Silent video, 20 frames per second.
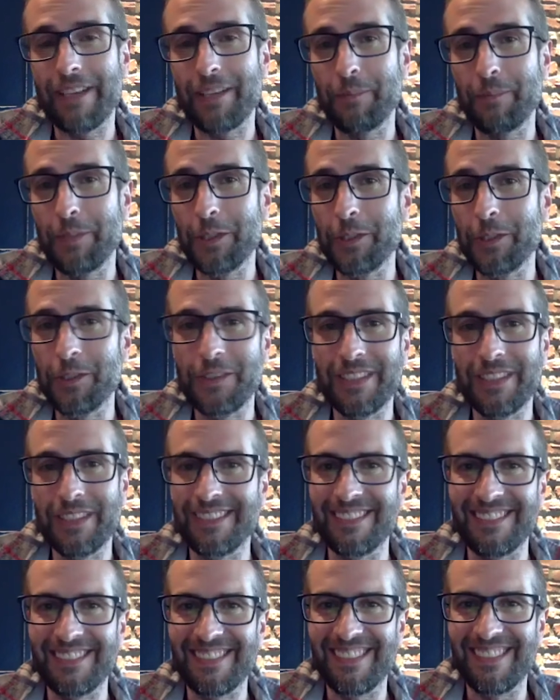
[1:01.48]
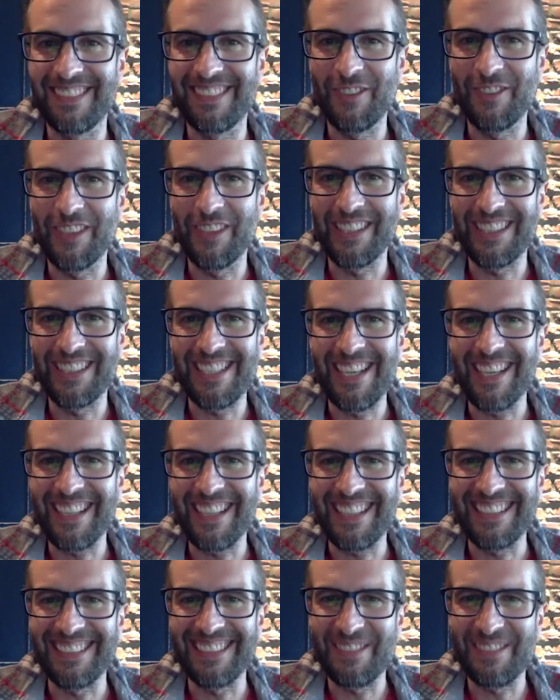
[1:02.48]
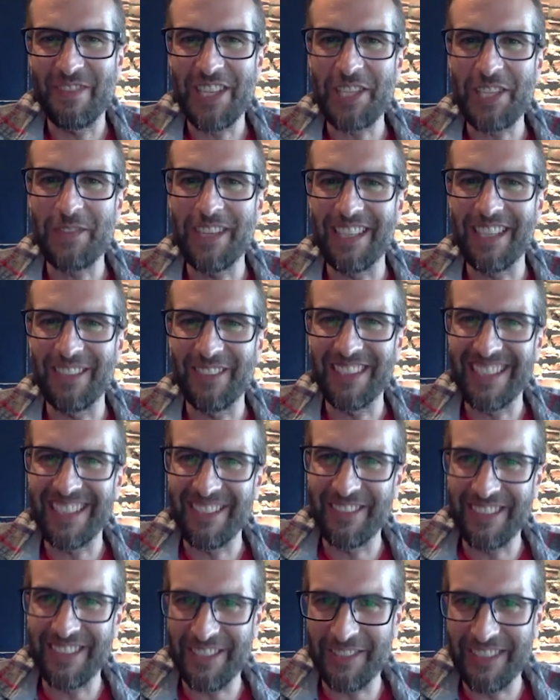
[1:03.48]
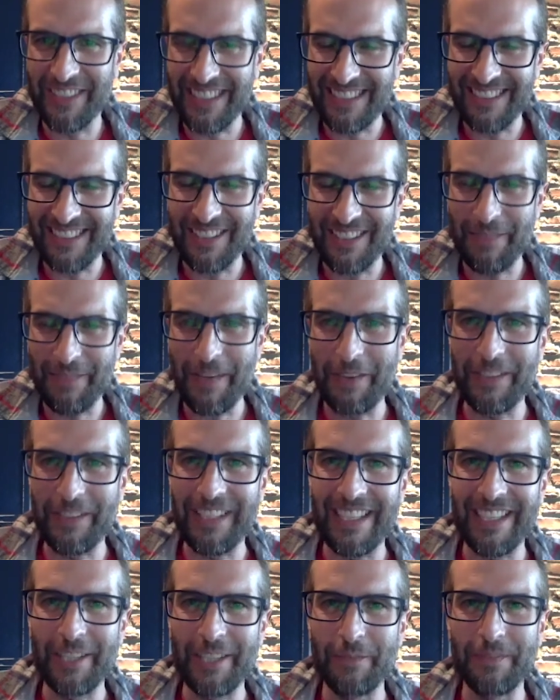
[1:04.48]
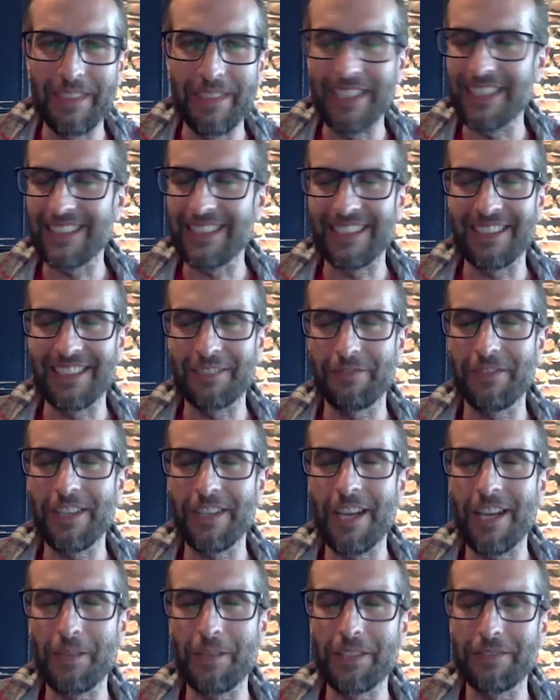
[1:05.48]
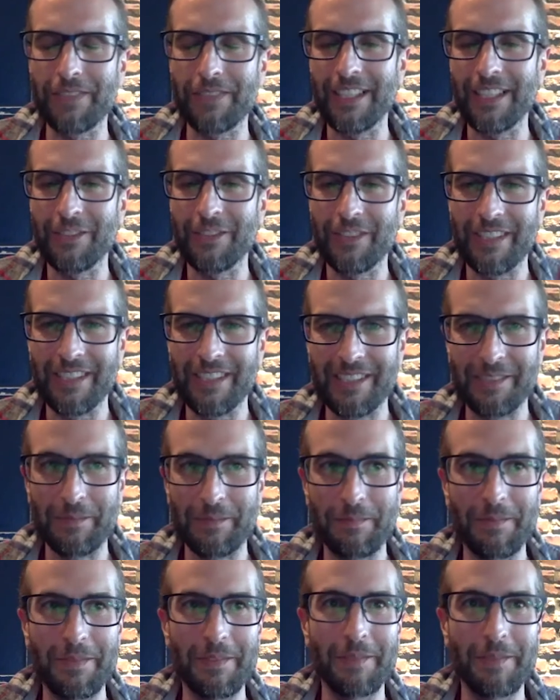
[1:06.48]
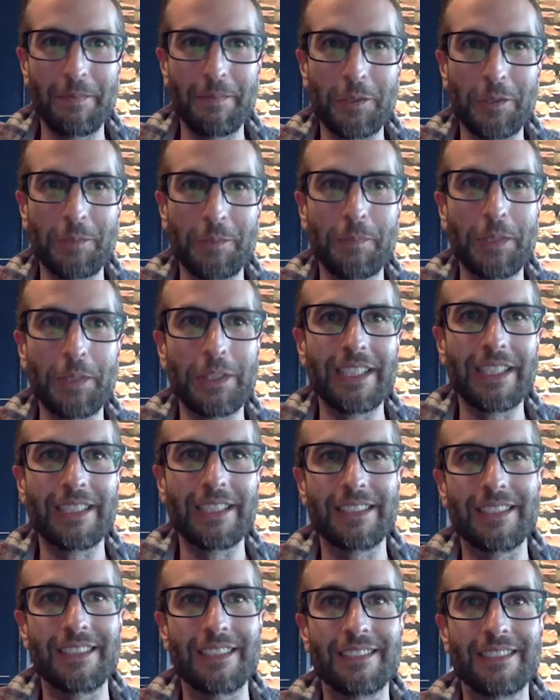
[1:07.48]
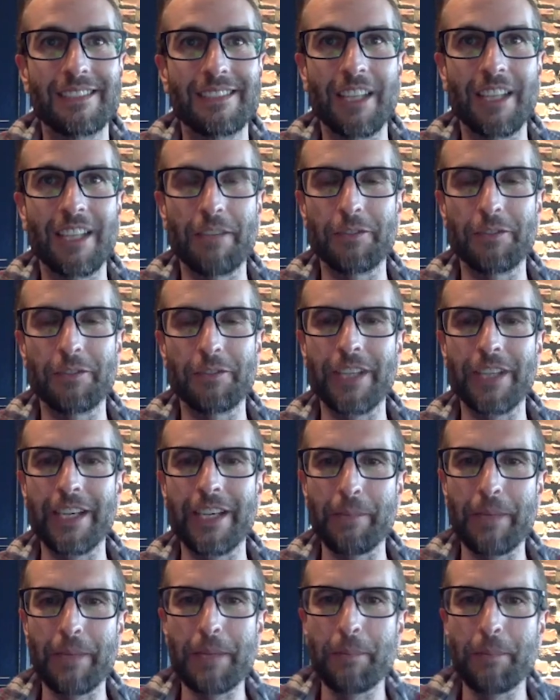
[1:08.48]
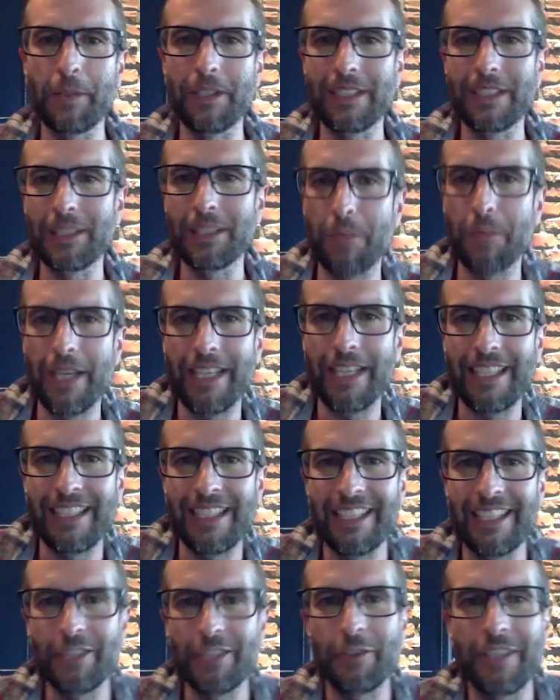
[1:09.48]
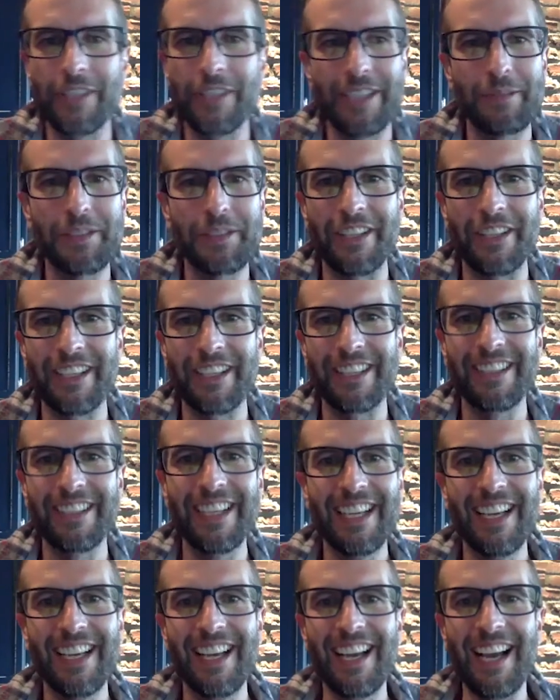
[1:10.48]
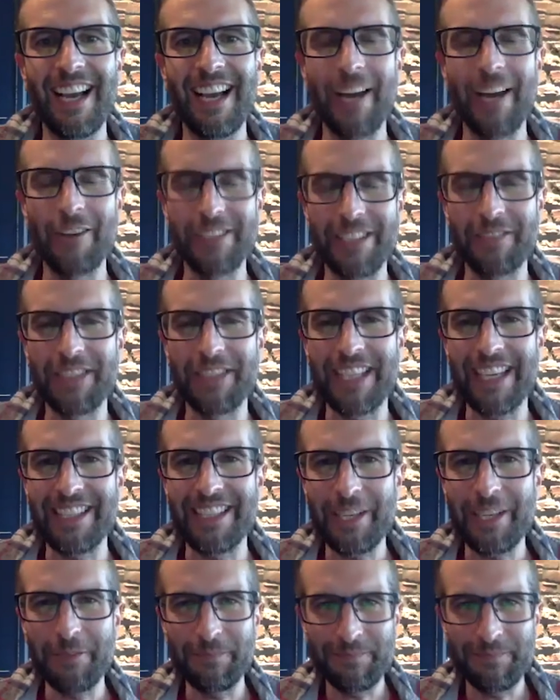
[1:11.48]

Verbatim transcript: blue and wanted to talk and pitch me on what they were doing. So I met with him, and he's a phenomenal friend, one of the most brilliant thoughtful, caring people on this planet, and I adore him. So I, I was up to catch up.